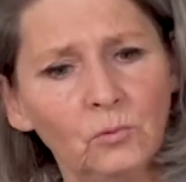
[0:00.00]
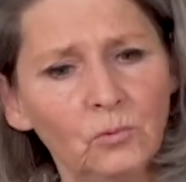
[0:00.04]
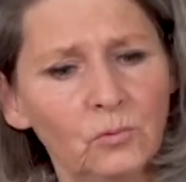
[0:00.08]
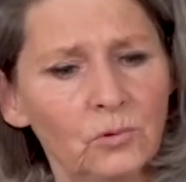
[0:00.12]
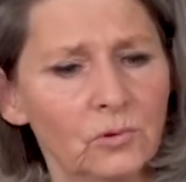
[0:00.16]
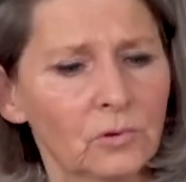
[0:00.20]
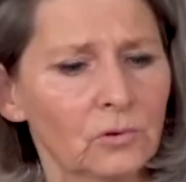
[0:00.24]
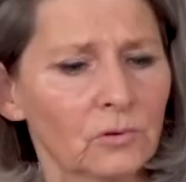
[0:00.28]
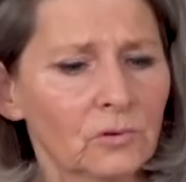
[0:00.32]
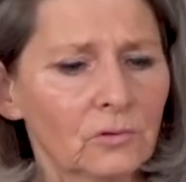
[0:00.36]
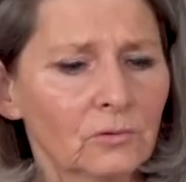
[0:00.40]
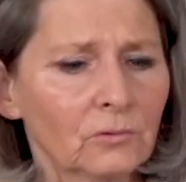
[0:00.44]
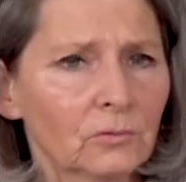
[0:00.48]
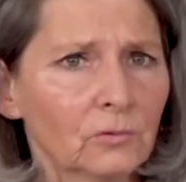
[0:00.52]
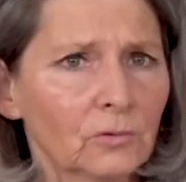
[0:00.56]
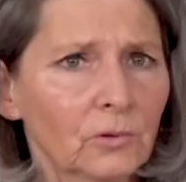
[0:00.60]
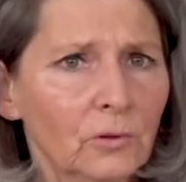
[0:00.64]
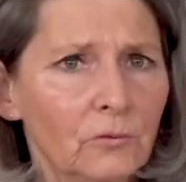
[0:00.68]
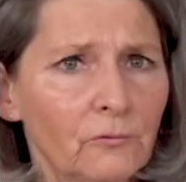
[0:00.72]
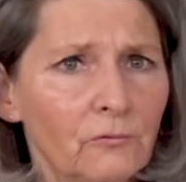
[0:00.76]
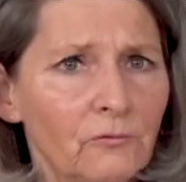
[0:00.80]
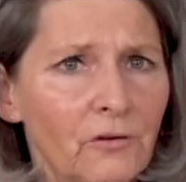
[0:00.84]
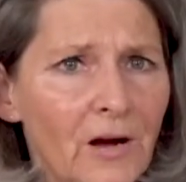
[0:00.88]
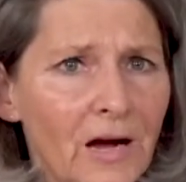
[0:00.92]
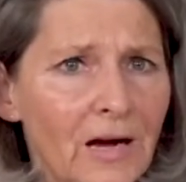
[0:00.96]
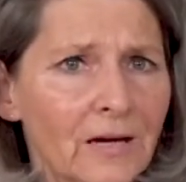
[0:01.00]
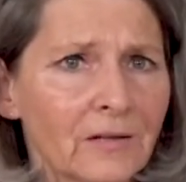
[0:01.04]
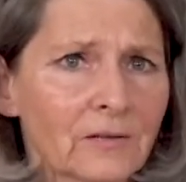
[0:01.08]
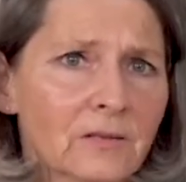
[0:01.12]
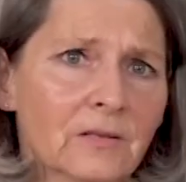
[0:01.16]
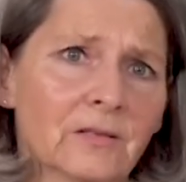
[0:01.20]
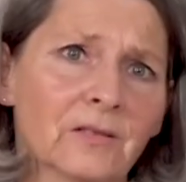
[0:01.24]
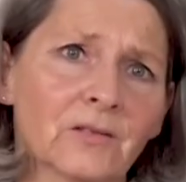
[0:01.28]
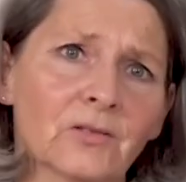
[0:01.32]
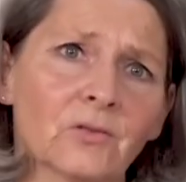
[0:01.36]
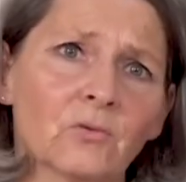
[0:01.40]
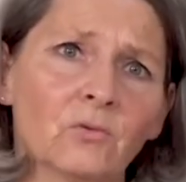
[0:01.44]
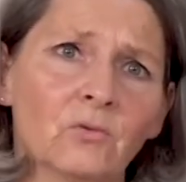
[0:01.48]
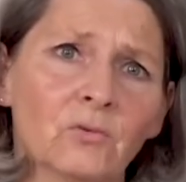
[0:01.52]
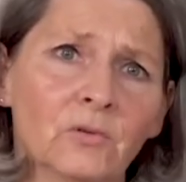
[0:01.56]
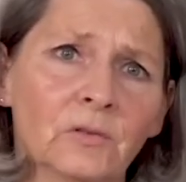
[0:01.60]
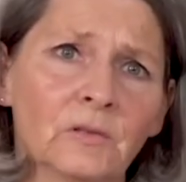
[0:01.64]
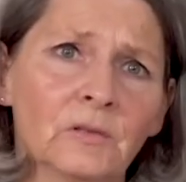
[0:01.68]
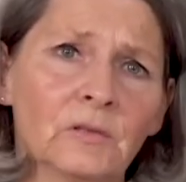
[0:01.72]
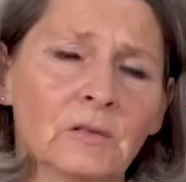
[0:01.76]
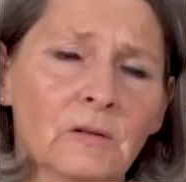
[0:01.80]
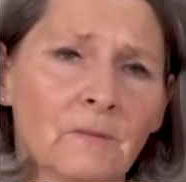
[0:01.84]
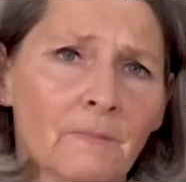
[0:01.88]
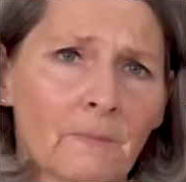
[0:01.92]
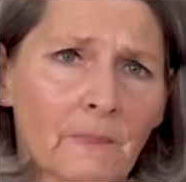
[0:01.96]
have to block a danger zone
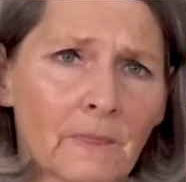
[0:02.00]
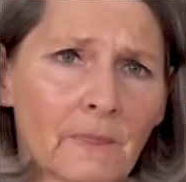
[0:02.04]
now,